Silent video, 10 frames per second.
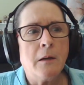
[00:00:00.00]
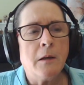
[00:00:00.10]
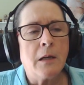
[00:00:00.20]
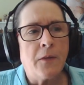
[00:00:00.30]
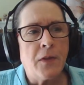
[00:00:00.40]

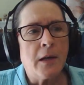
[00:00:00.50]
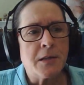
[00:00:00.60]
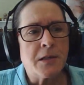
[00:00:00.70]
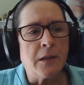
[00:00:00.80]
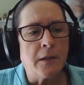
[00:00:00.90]
and I think I
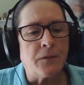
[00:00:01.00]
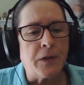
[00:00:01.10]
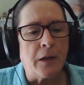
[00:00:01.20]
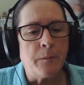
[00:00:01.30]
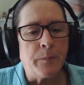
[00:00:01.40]
still live
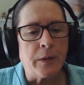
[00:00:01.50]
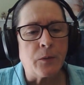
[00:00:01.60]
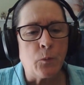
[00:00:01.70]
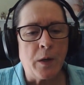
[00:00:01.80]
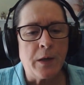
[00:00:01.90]
there, but
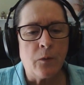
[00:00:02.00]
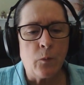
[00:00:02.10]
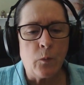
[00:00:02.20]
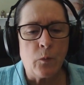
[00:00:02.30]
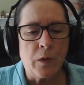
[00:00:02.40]

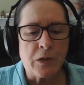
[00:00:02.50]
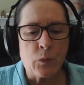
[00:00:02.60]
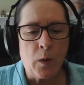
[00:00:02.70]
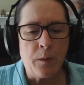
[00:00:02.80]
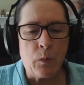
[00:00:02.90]
this
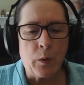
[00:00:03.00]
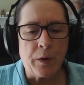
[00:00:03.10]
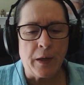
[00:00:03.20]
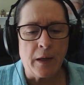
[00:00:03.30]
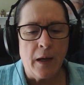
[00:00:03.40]
one
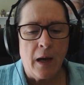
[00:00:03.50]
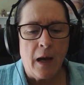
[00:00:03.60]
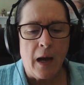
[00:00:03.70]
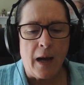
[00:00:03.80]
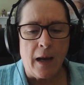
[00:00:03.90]
morning,
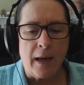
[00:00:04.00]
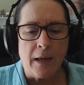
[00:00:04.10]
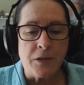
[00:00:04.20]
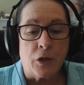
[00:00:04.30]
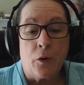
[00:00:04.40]
I
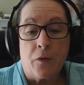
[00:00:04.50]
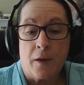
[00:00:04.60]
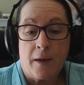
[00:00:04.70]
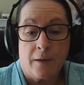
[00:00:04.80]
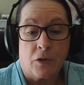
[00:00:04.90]
had to go to
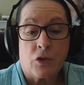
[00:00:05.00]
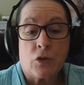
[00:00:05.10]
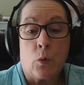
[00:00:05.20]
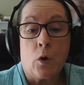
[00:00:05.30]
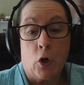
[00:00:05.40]
the
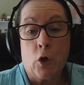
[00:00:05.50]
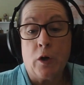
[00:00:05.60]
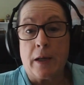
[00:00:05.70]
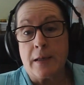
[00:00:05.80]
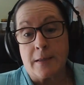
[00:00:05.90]
store
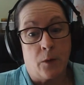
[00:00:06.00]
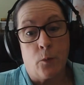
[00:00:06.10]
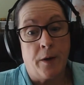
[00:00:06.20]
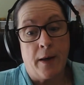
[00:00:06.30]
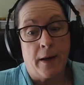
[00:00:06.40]
early because I'd
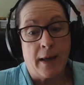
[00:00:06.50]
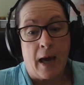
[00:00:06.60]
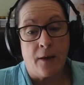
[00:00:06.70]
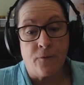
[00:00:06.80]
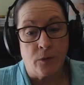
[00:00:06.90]
run out of
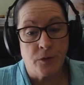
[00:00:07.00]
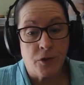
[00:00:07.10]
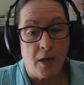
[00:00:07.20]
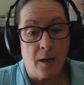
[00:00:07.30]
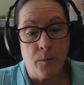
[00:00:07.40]
cat food.
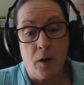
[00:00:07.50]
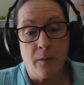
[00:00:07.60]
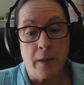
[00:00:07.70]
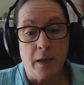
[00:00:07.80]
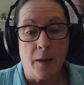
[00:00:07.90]
Shame
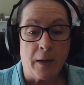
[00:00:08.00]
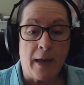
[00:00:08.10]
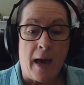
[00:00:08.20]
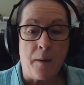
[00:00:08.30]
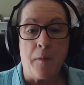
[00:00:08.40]
on me. I'm a
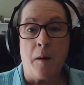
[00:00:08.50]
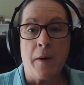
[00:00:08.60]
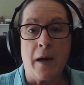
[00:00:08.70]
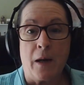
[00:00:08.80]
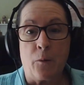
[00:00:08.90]
cat
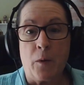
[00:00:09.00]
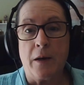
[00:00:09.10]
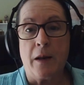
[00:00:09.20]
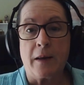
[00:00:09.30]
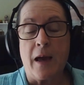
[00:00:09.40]
mama and I
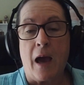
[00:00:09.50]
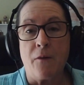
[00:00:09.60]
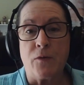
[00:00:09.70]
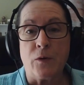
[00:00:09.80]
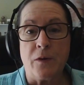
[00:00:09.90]
ran out of
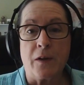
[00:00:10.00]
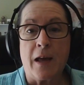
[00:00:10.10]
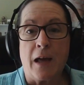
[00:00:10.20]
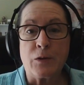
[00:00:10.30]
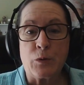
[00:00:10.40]
cat food and the
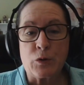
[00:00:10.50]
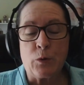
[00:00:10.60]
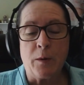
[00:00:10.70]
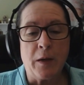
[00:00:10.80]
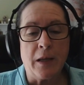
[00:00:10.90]
cats were
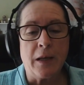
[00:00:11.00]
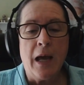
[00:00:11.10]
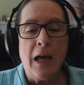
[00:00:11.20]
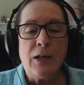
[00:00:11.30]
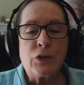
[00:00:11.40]
screaming. And
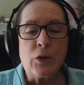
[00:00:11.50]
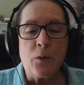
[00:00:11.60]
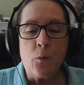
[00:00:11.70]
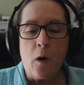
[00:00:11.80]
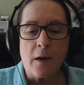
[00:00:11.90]
so I
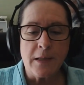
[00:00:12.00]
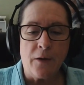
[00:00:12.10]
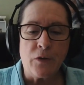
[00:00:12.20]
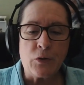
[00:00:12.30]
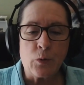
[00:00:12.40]
walked
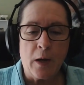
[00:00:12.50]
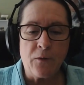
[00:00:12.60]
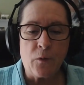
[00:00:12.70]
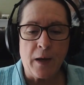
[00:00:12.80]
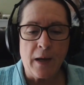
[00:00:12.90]
down the
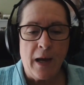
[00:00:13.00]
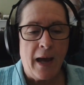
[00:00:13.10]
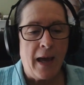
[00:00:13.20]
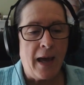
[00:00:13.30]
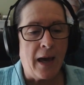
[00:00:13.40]
driveway
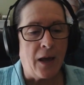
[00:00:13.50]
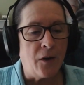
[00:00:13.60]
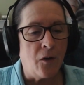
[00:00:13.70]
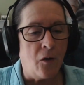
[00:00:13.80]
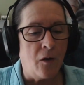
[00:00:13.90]

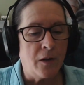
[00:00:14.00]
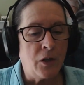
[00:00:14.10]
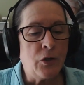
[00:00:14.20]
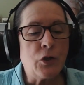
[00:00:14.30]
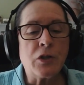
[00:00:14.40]
and
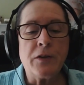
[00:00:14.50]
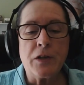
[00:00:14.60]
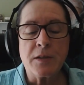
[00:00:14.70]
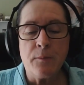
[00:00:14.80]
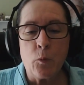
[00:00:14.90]
usually
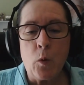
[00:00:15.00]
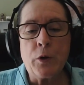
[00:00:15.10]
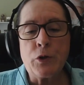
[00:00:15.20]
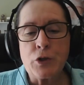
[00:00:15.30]
there's one or